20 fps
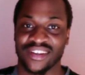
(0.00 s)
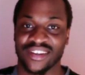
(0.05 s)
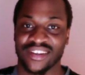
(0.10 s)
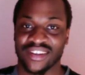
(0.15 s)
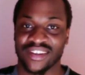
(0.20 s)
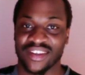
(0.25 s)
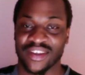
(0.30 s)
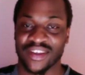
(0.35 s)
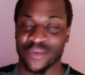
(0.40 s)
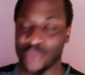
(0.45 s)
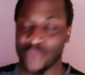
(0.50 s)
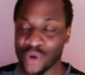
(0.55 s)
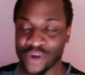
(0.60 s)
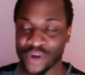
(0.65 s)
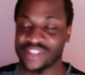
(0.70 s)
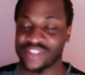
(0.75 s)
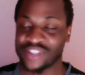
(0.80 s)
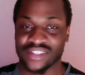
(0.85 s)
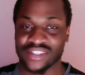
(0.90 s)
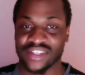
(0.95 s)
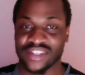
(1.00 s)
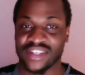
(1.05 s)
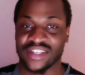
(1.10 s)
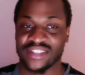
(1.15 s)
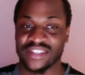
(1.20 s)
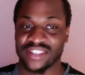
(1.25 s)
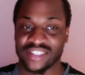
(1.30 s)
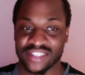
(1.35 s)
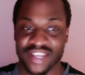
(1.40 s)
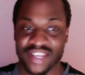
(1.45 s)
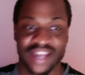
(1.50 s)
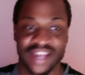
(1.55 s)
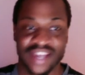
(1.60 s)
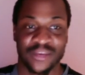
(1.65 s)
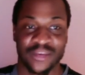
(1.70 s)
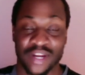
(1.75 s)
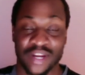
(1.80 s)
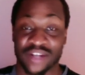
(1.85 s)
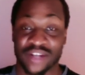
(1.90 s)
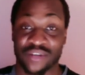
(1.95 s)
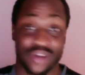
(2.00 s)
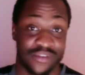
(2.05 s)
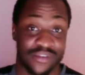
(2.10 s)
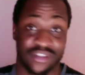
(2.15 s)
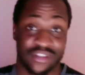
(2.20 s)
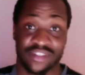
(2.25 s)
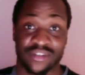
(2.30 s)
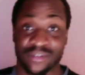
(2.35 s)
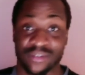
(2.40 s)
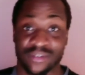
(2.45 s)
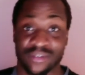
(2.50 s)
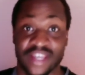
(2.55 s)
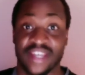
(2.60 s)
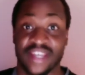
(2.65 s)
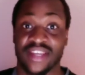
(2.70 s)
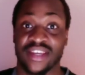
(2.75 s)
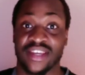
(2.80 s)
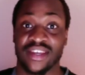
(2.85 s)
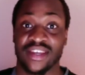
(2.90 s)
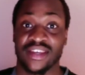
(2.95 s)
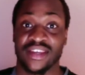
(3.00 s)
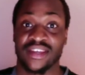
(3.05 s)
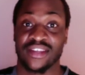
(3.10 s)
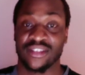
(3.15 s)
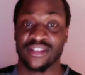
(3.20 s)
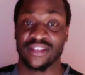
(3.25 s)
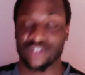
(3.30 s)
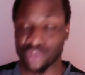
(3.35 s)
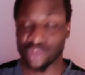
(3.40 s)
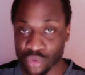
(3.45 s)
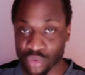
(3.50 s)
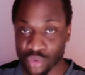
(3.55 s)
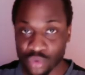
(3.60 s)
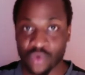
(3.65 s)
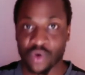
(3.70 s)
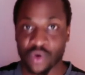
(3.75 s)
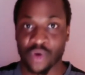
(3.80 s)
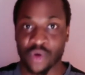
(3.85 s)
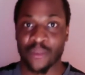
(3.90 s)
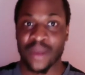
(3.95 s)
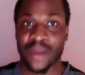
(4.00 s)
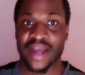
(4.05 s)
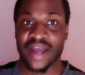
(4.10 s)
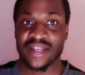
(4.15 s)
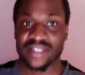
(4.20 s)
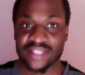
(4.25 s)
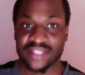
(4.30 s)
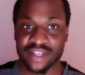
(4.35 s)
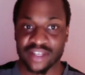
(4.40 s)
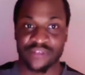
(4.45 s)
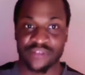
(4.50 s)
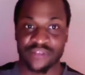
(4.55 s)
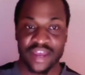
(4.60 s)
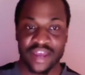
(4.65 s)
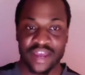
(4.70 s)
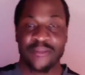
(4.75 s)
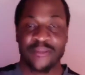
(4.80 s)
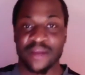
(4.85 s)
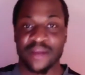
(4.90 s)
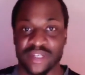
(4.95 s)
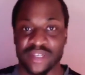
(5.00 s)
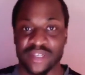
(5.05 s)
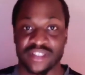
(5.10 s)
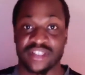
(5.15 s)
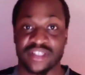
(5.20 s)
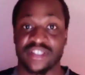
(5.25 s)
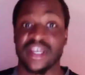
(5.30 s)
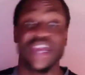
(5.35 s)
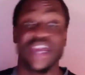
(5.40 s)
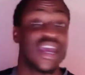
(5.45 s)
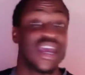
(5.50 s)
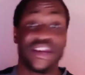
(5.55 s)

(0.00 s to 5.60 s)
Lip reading: It works, and this is exactly what I do every single day to grow myself and my business.